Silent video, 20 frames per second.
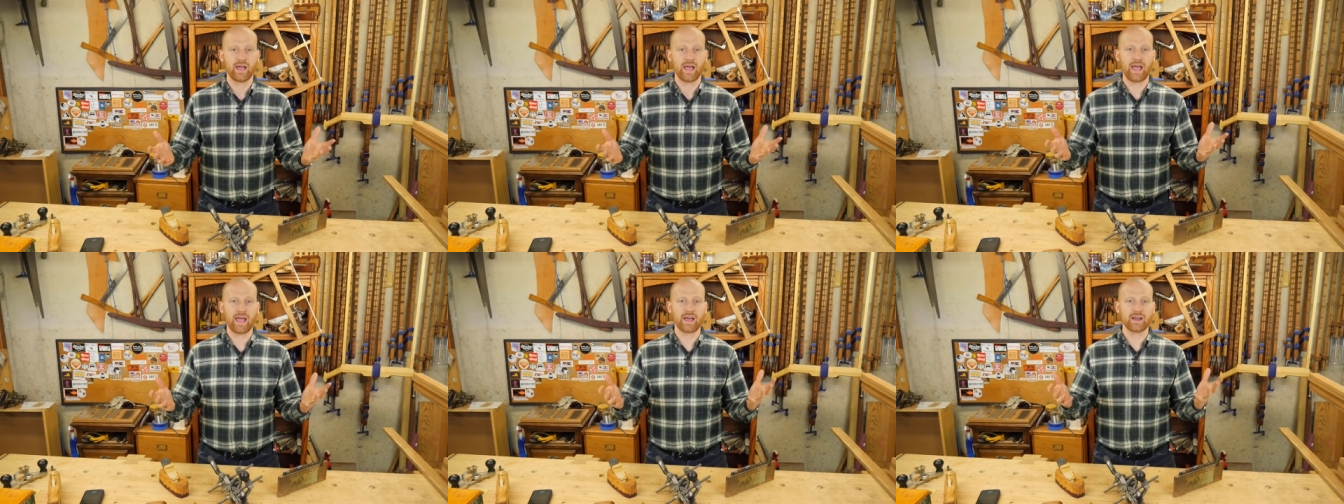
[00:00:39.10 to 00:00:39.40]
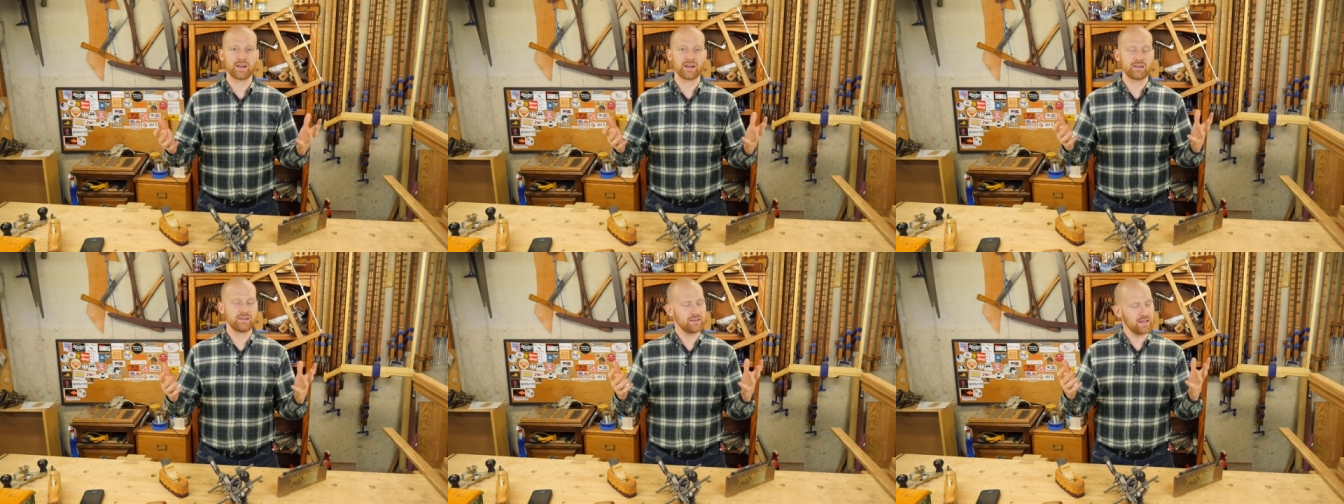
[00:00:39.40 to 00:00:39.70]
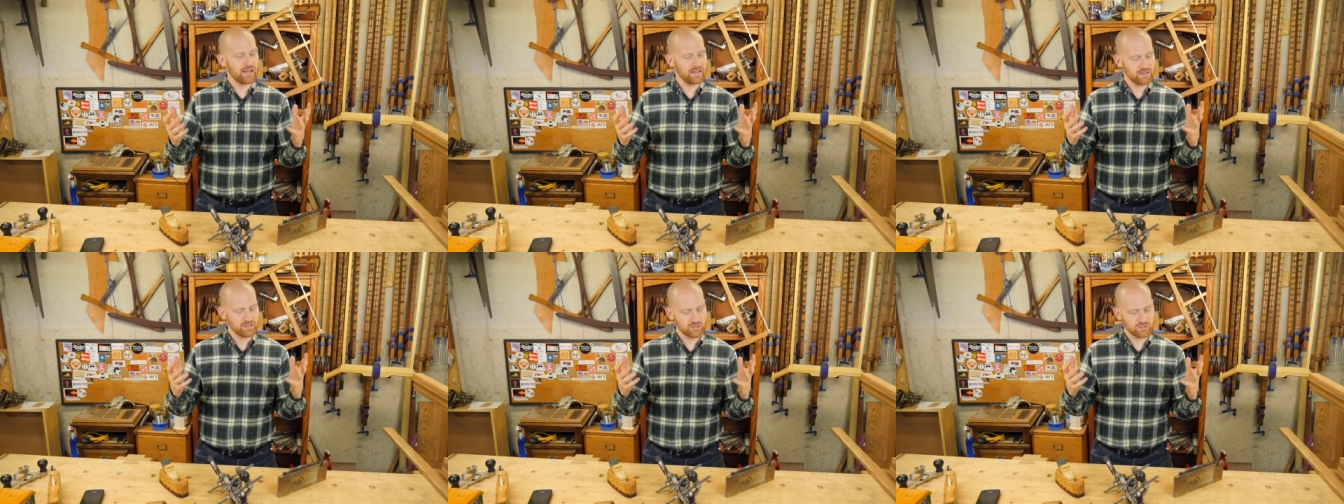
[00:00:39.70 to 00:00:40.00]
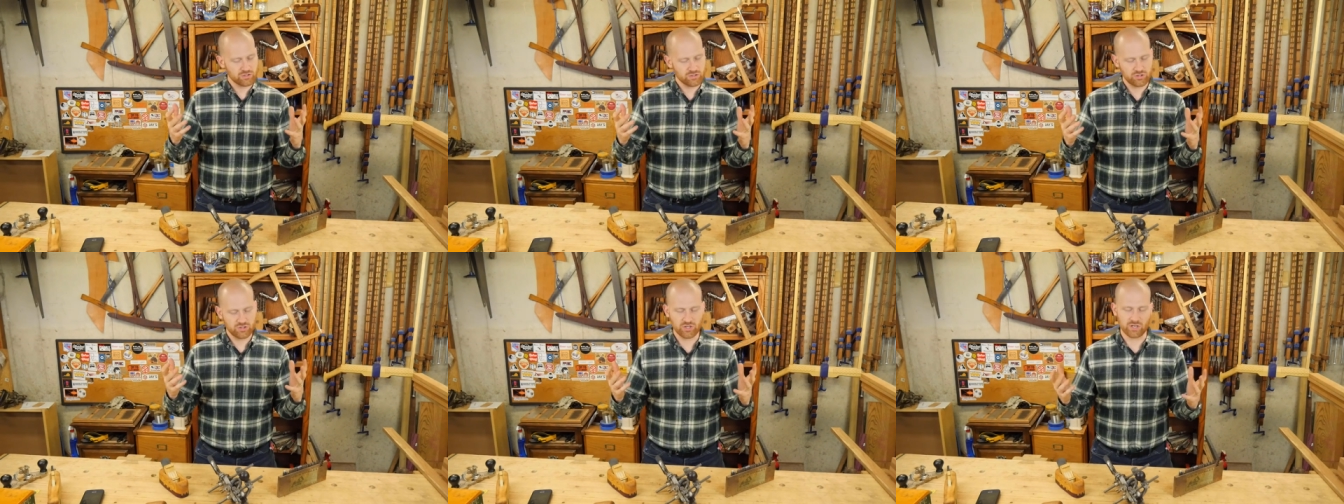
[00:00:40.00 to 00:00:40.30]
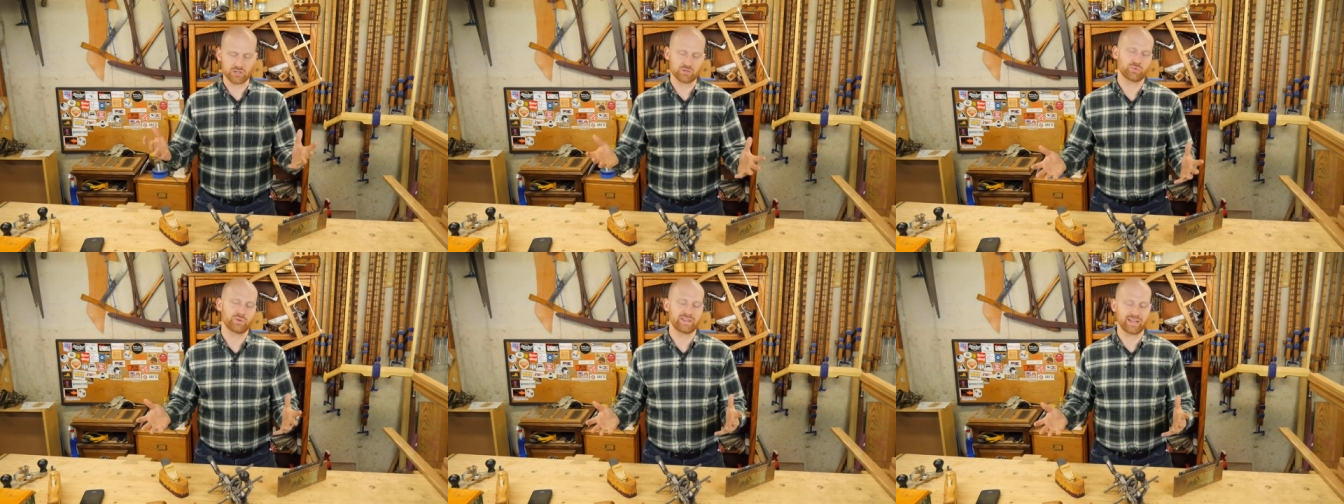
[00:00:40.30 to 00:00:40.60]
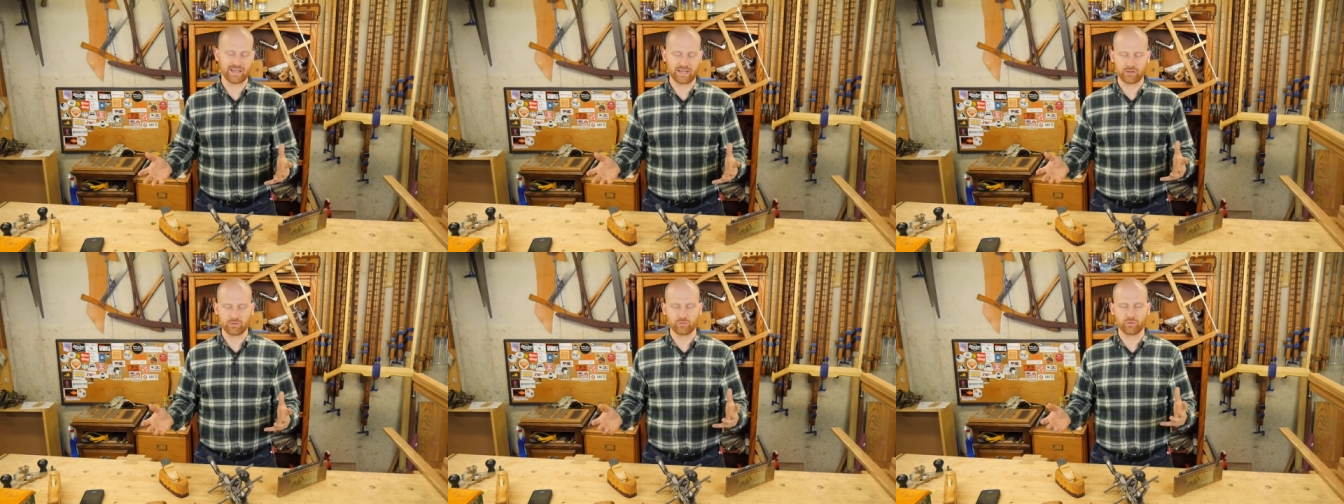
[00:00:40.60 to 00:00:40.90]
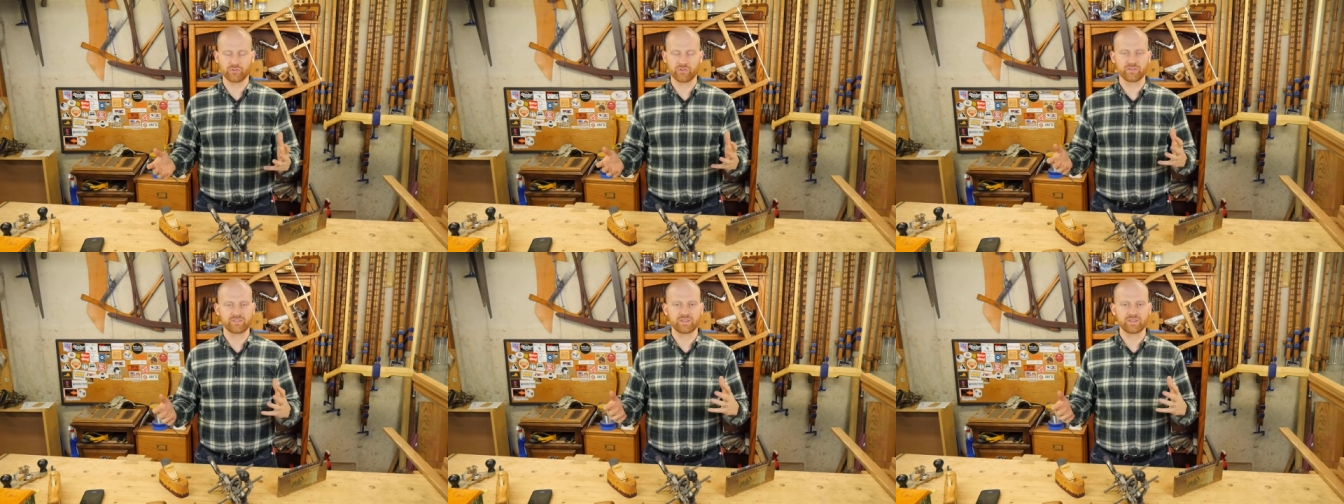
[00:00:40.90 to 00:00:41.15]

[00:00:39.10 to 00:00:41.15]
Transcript: And not just with hand tools,